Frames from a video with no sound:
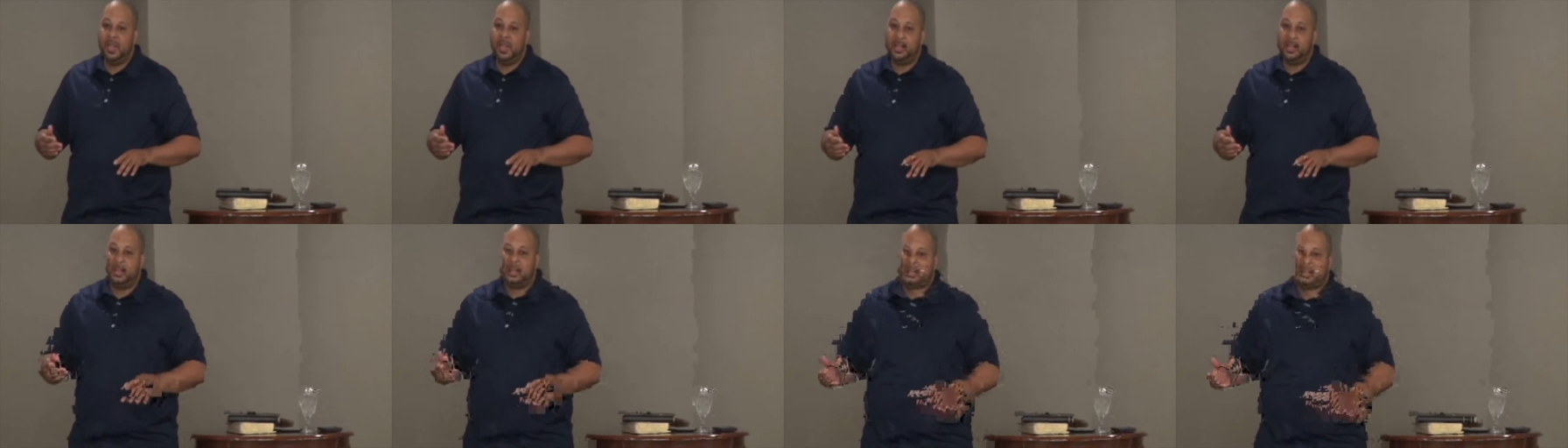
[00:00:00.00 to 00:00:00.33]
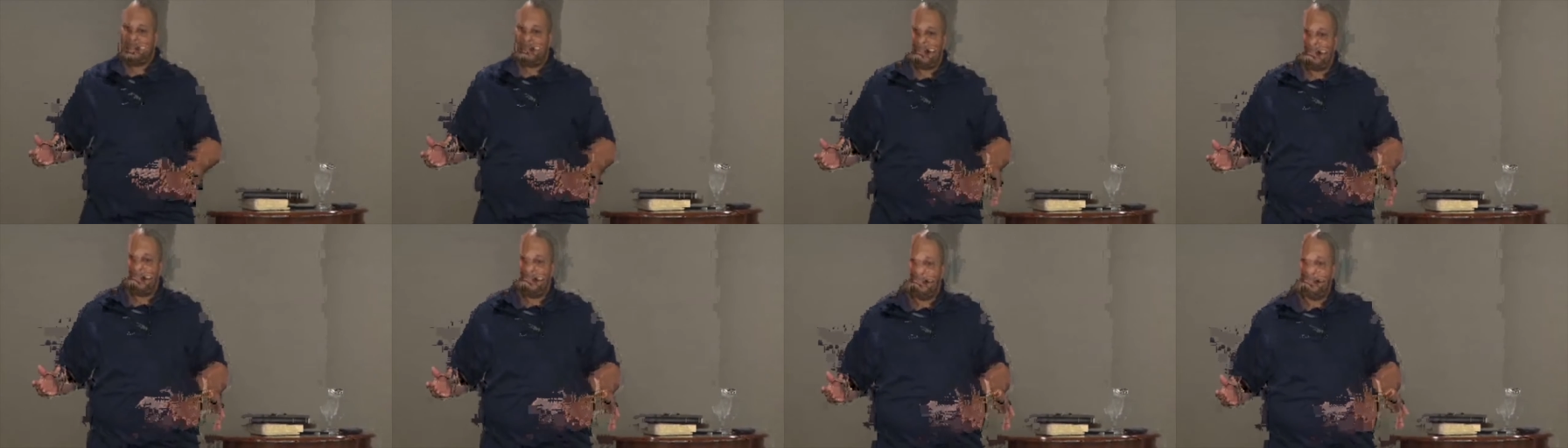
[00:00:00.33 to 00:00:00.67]
Give me a
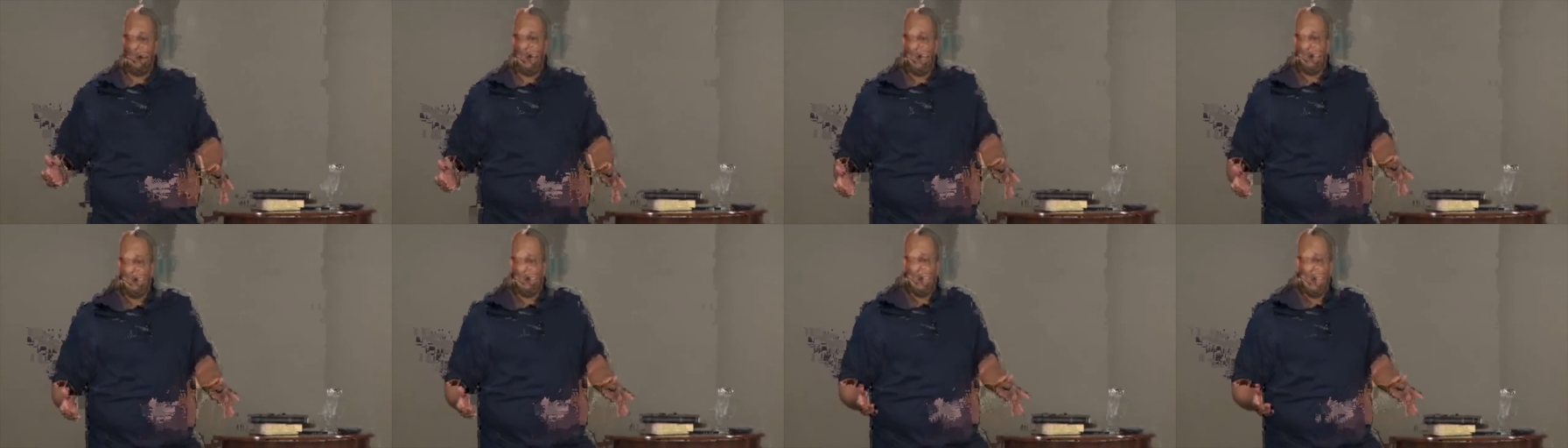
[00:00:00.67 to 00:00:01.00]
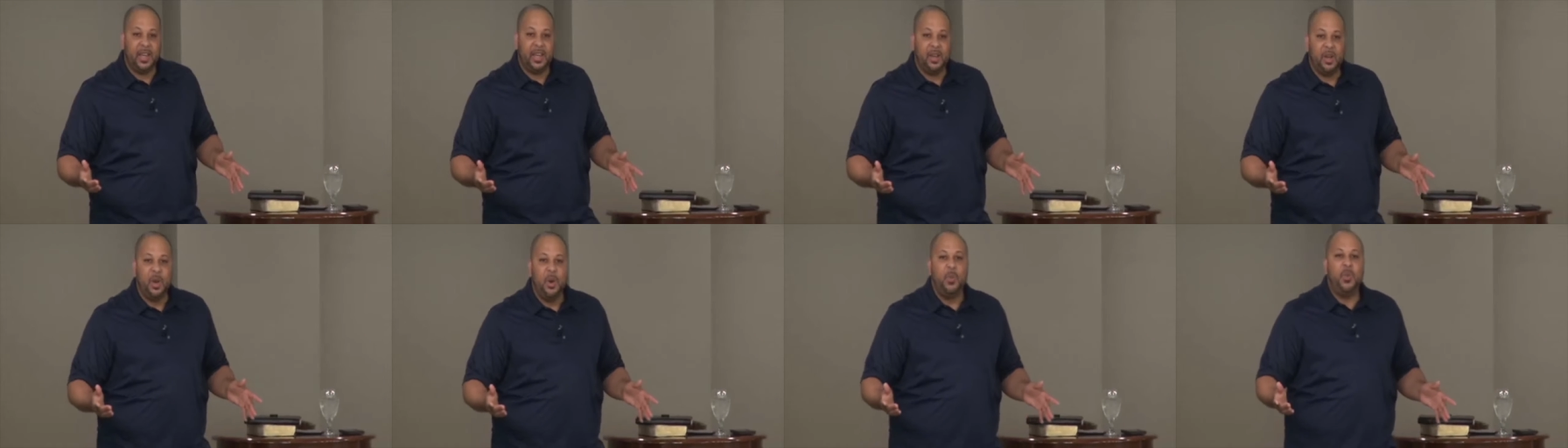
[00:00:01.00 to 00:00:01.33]
scenario,
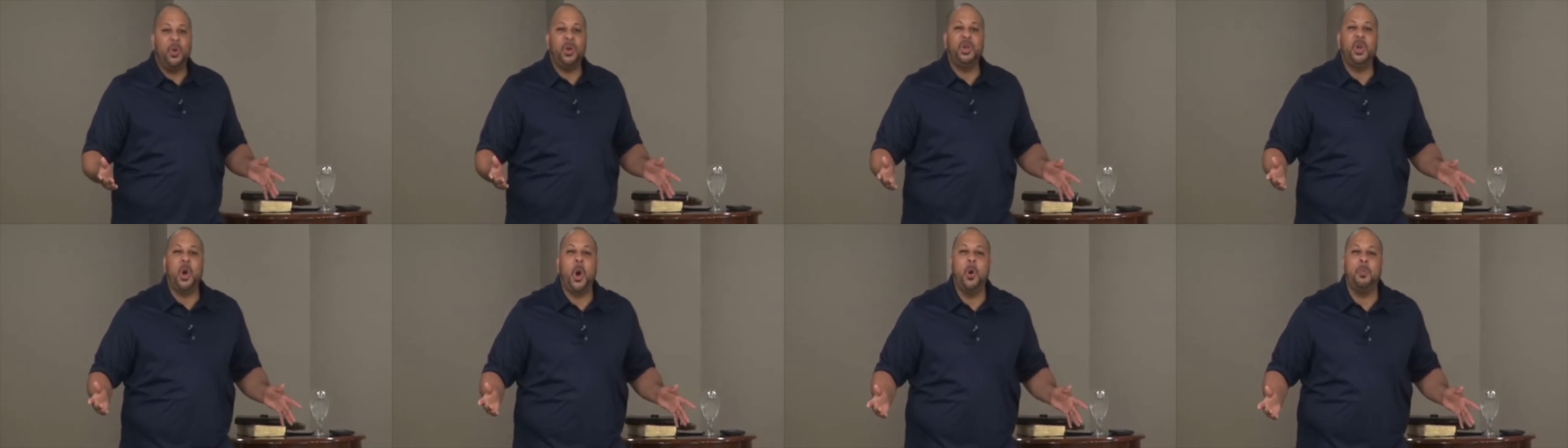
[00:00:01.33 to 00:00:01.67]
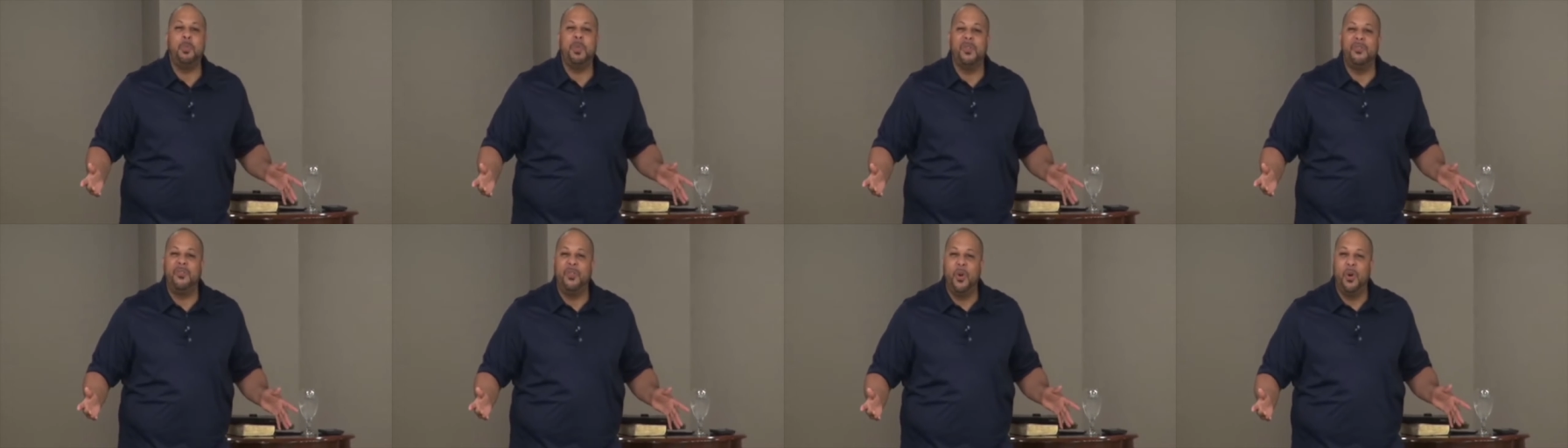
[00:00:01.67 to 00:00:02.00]
anything. What are you
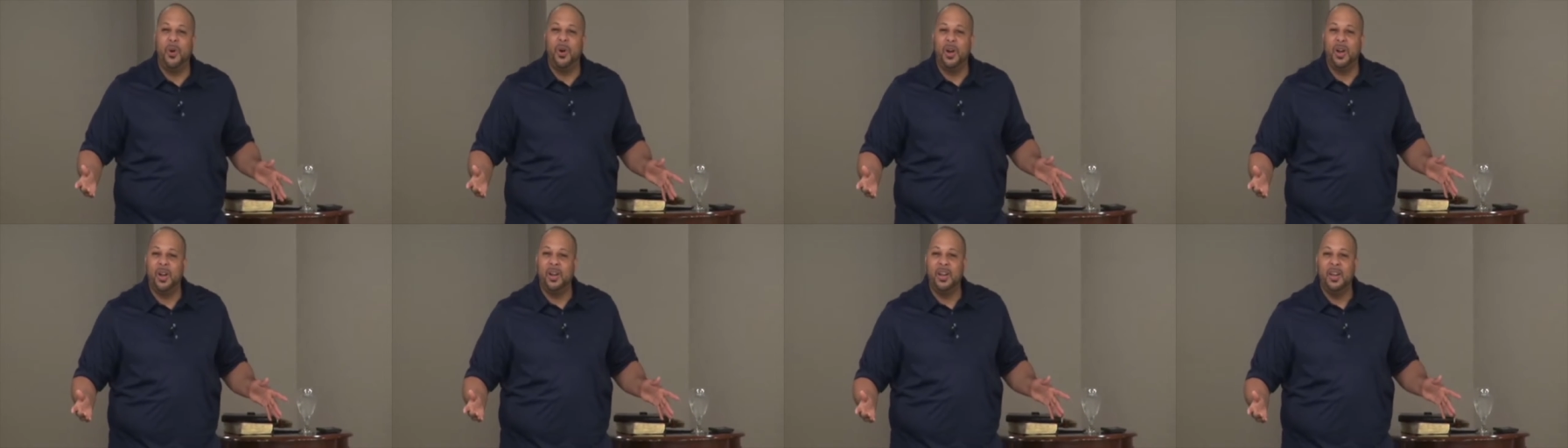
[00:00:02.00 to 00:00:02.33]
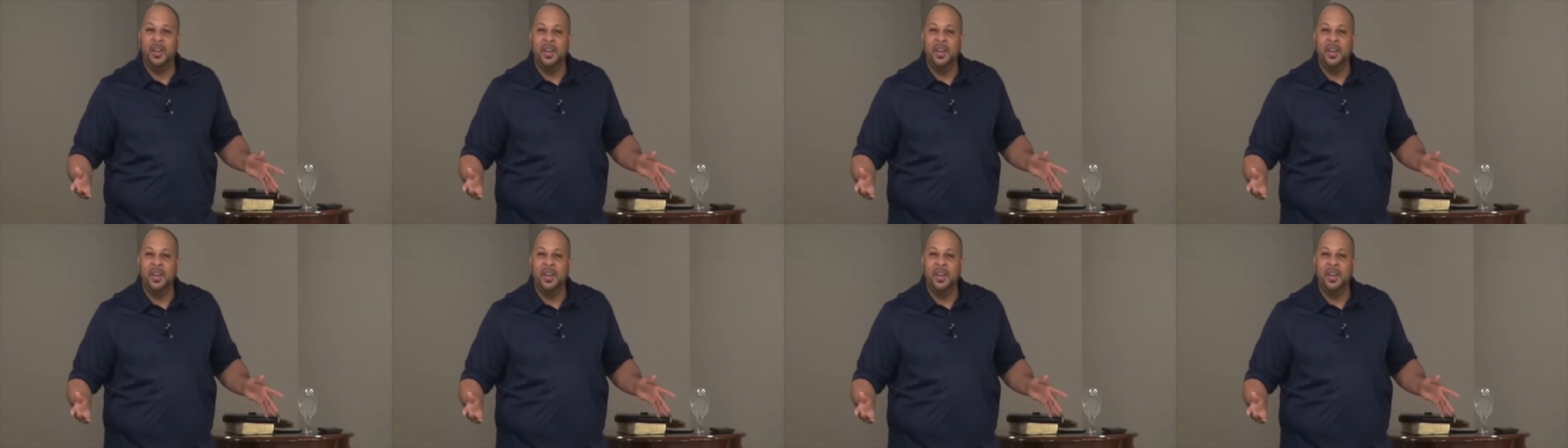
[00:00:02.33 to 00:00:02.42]
hoping for?